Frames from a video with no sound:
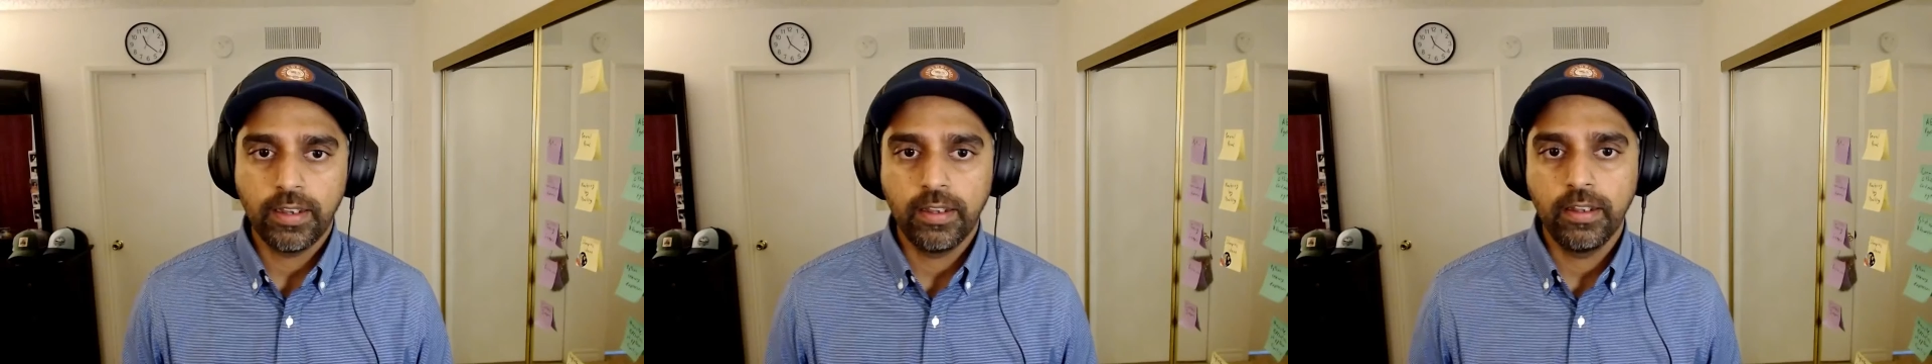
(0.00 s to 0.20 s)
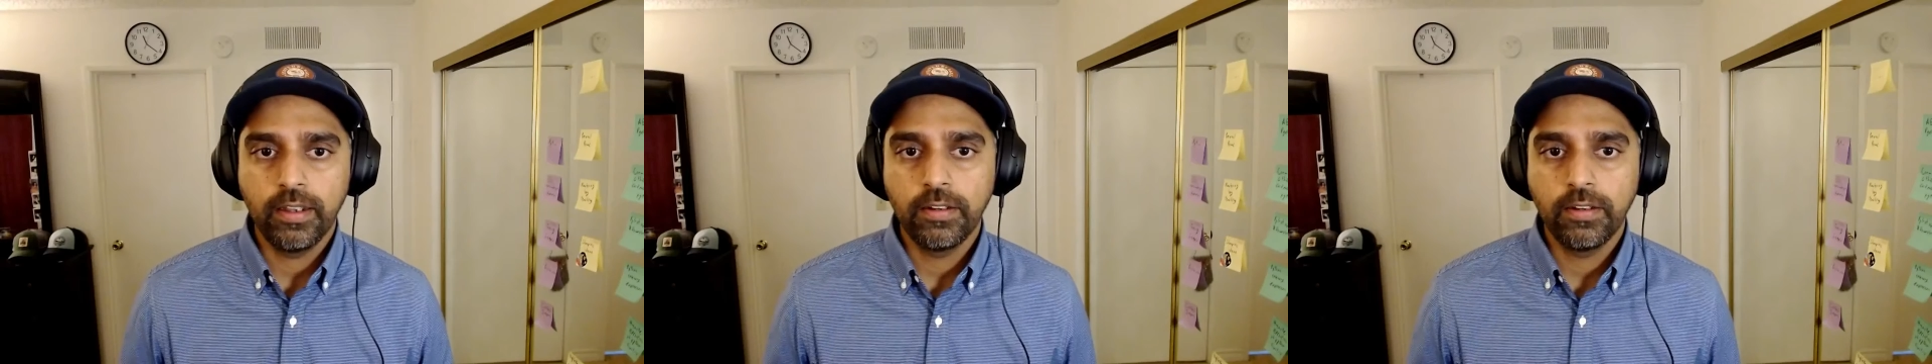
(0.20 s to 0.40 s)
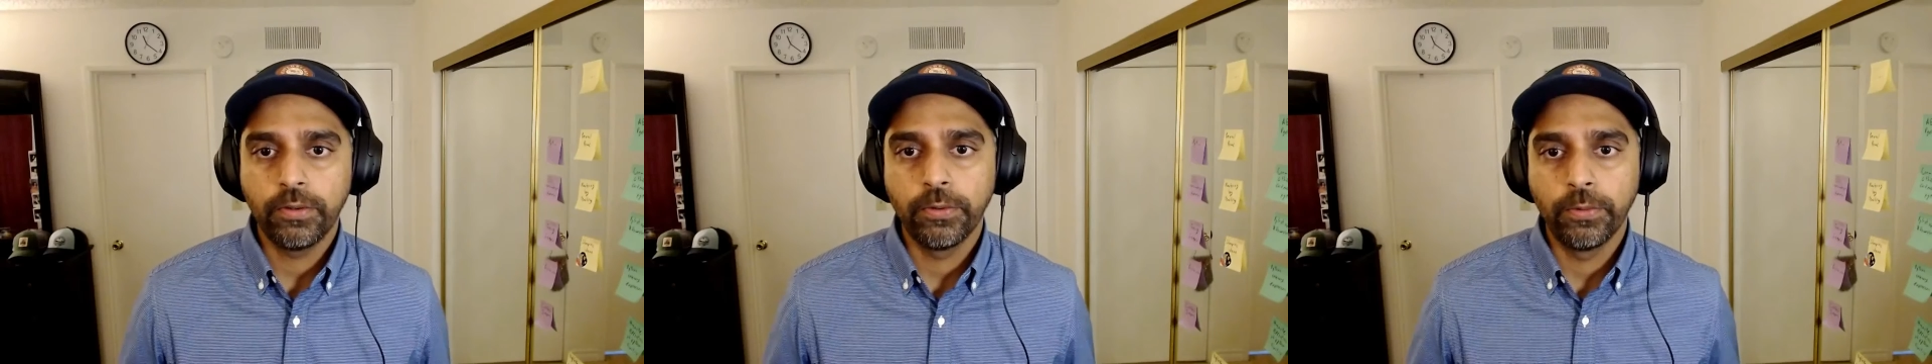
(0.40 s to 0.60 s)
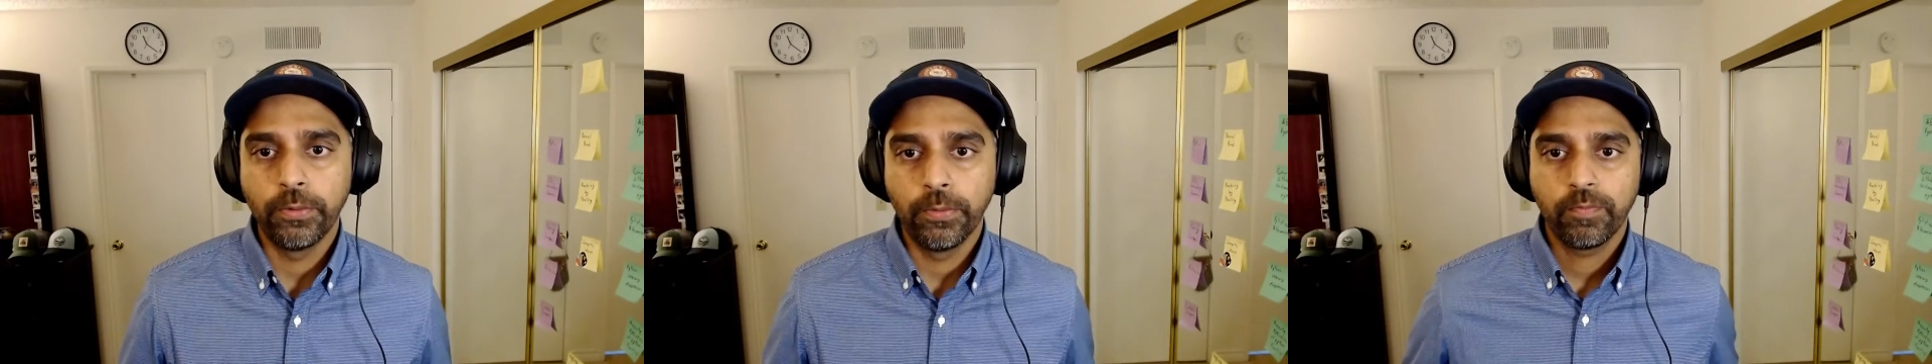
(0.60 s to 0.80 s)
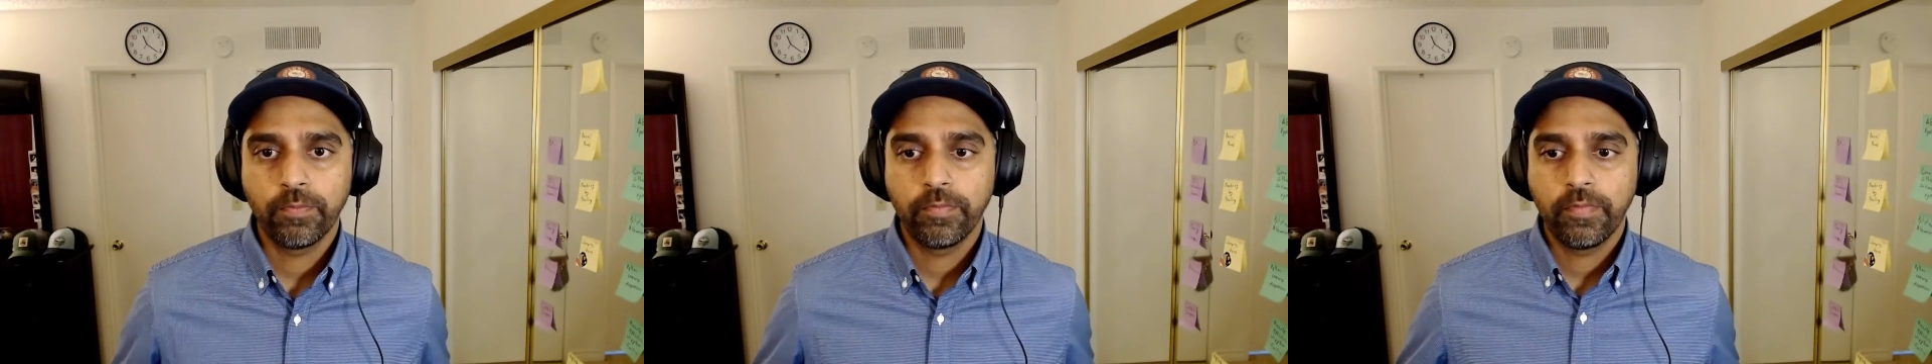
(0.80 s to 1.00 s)
into
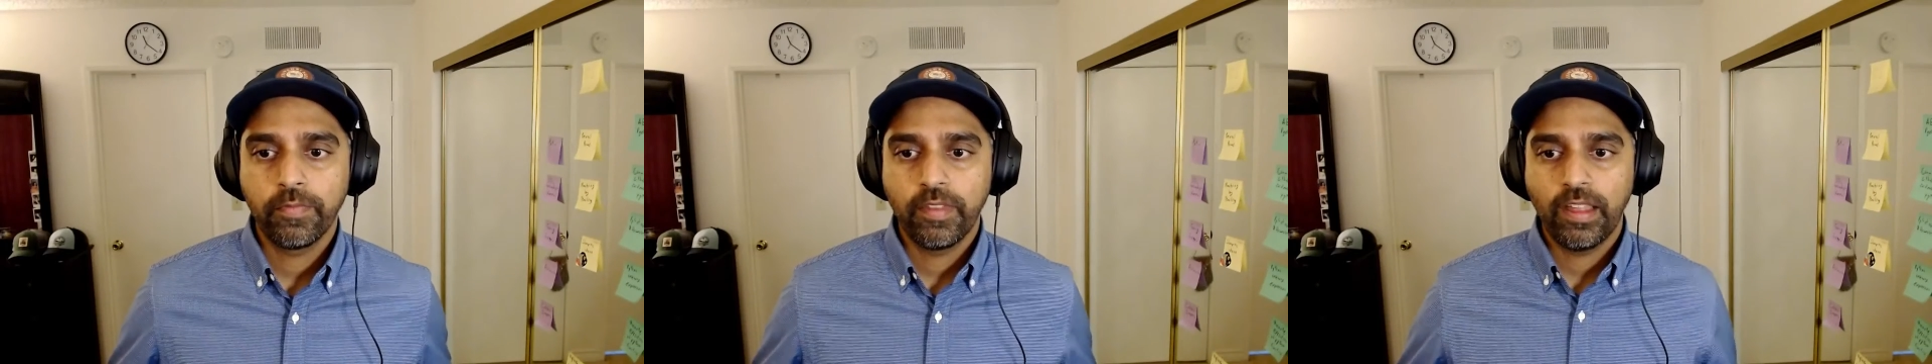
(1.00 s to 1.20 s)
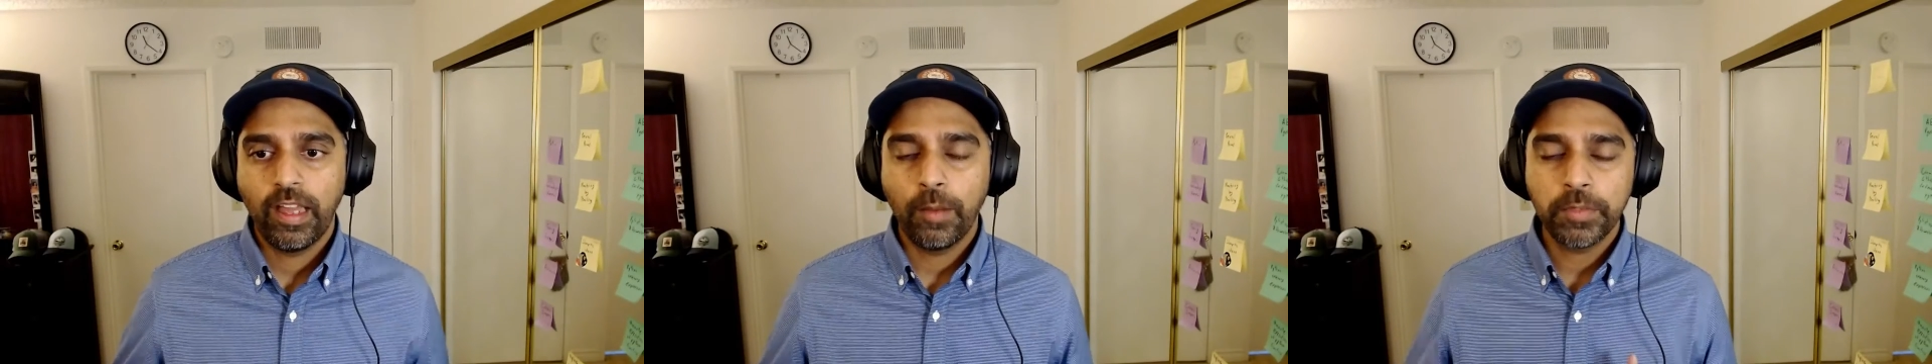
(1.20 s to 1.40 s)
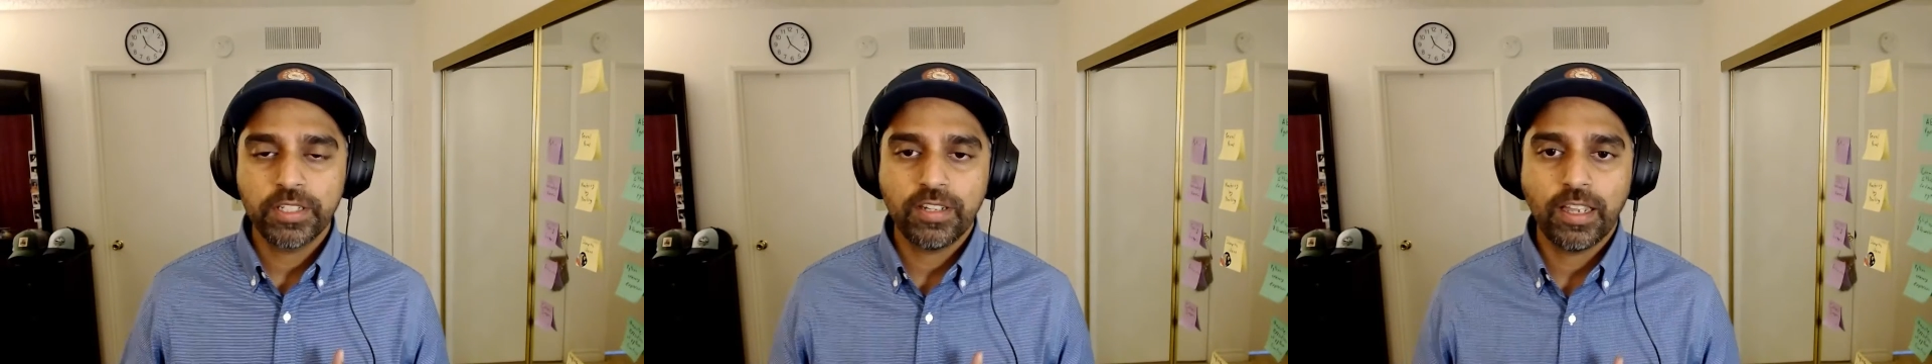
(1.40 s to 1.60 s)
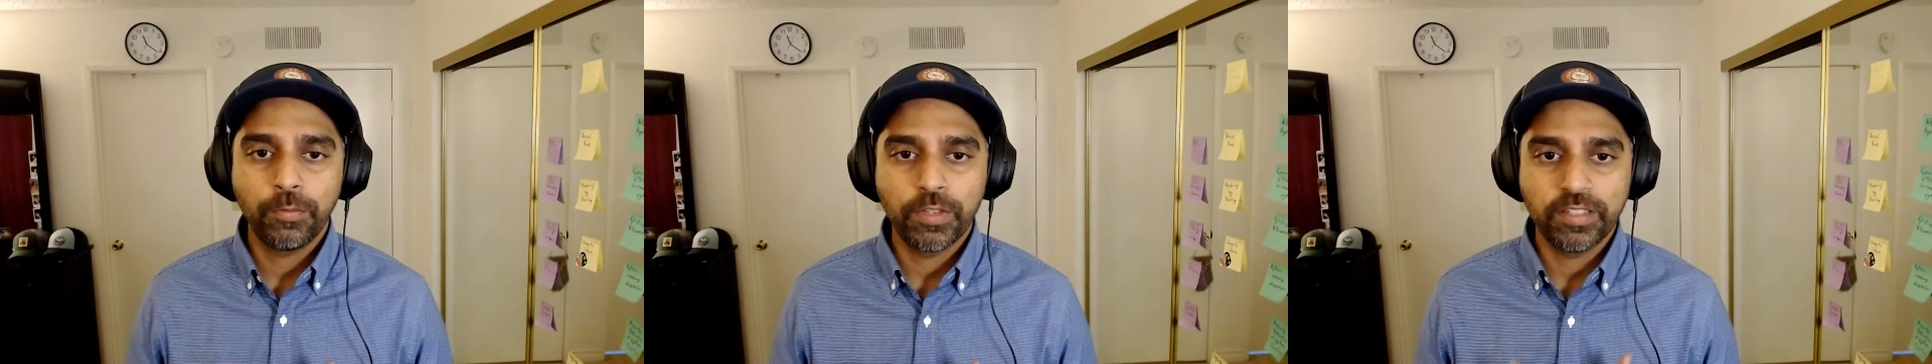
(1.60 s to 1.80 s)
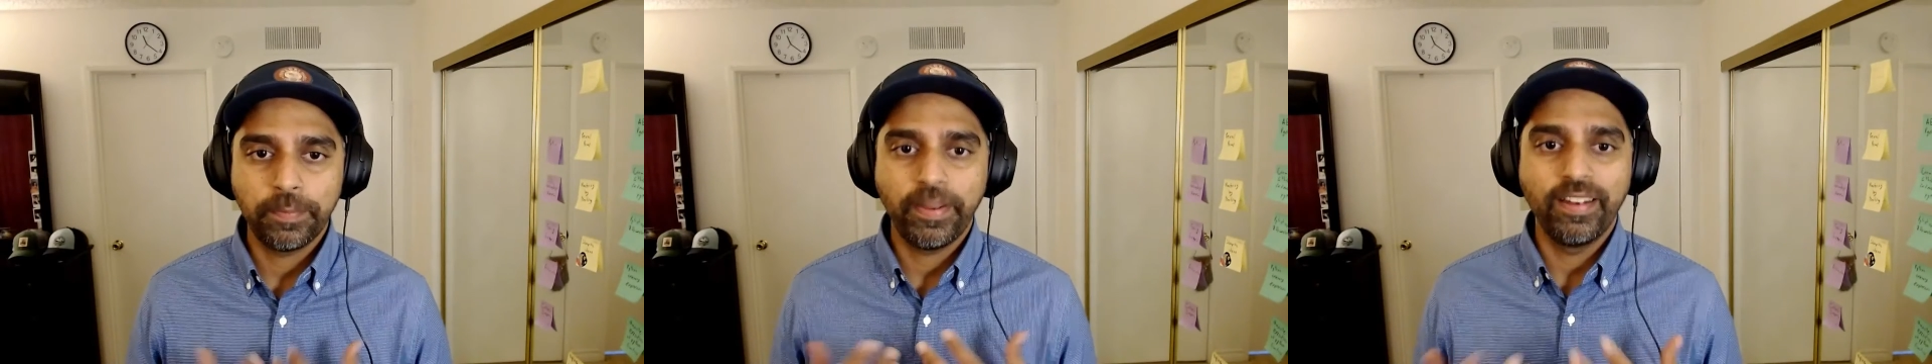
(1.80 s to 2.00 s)
how much time we
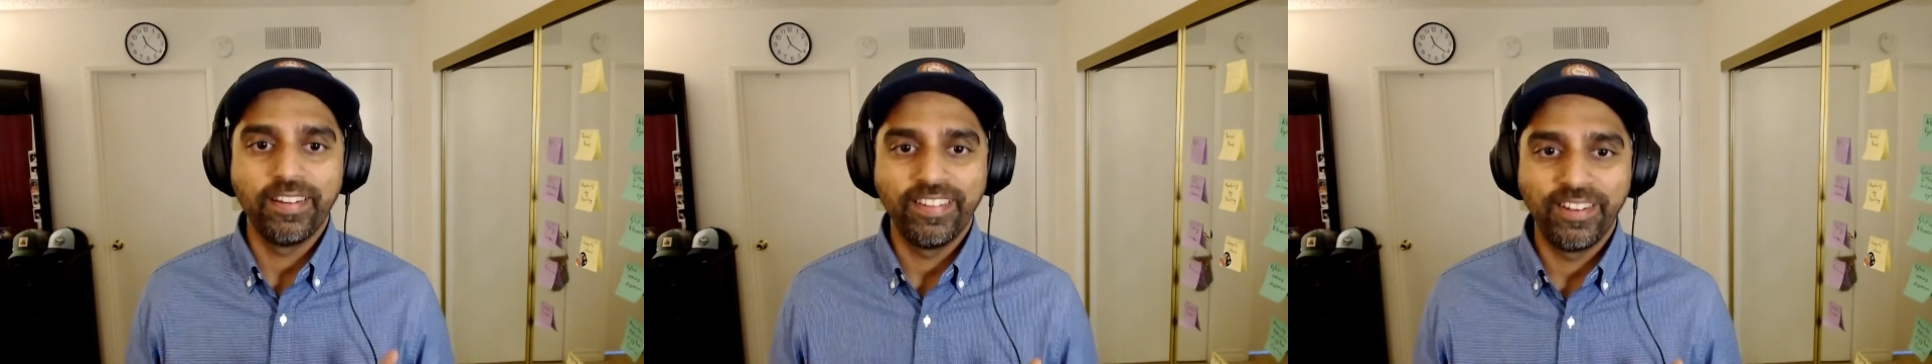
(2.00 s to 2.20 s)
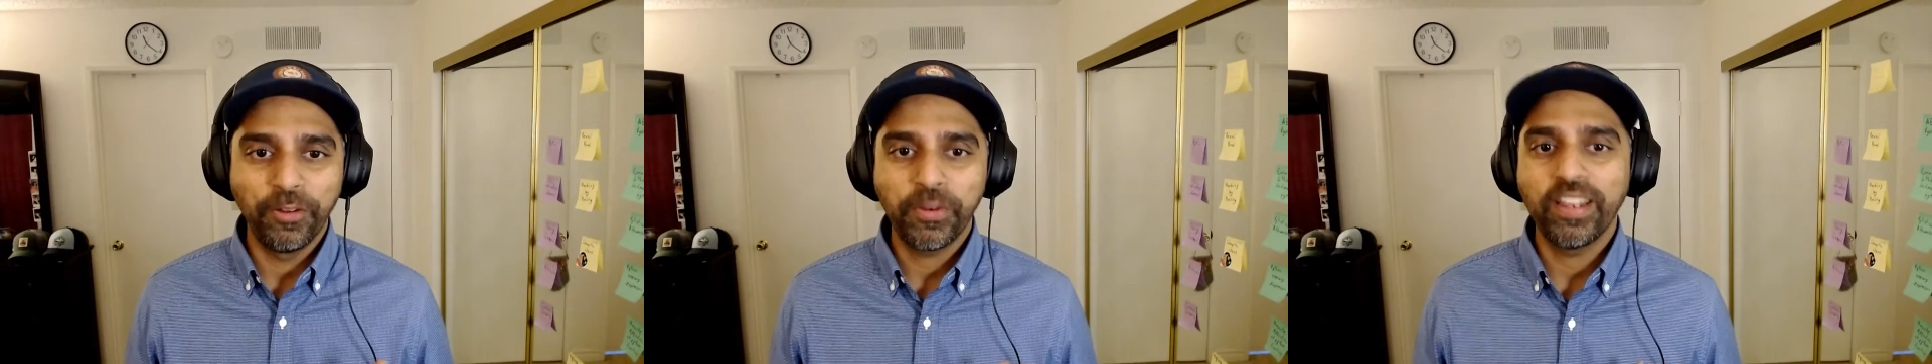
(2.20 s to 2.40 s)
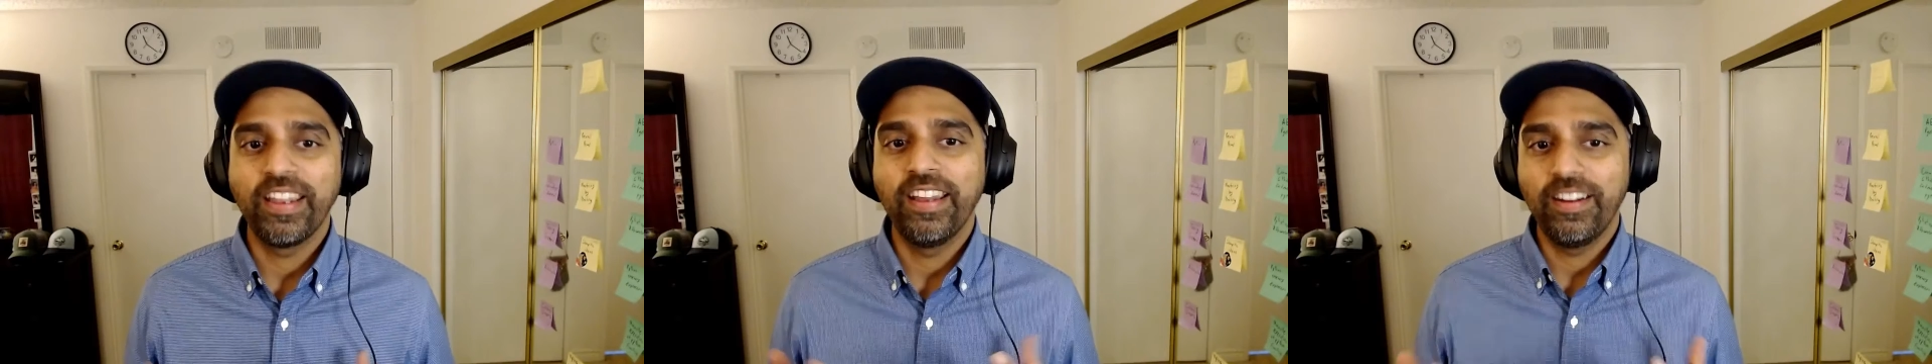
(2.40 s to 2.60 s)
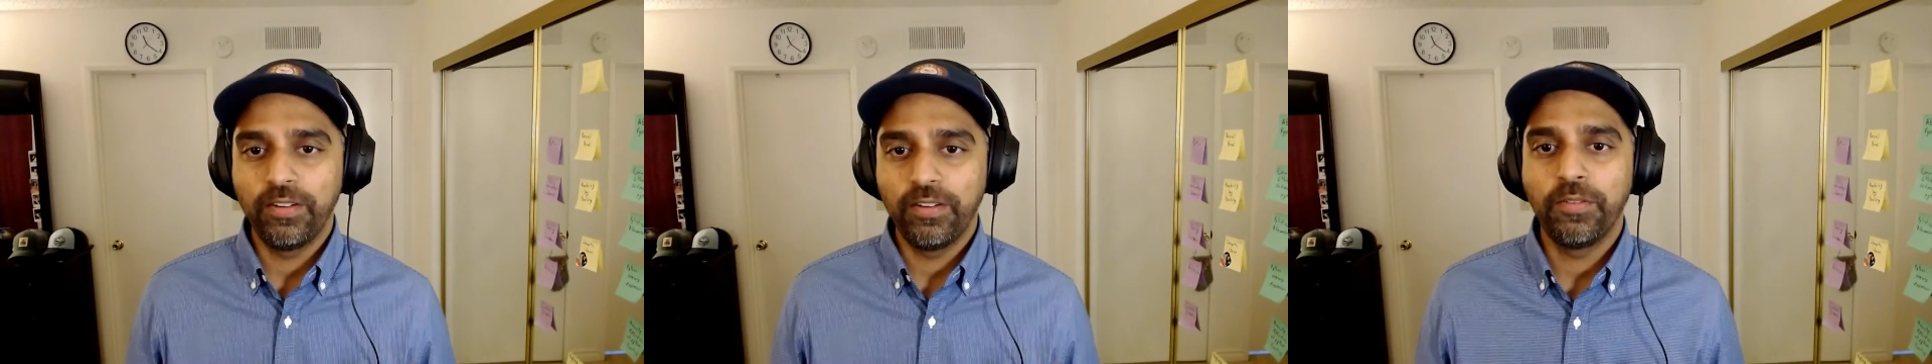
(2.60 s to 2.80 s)
spent looking at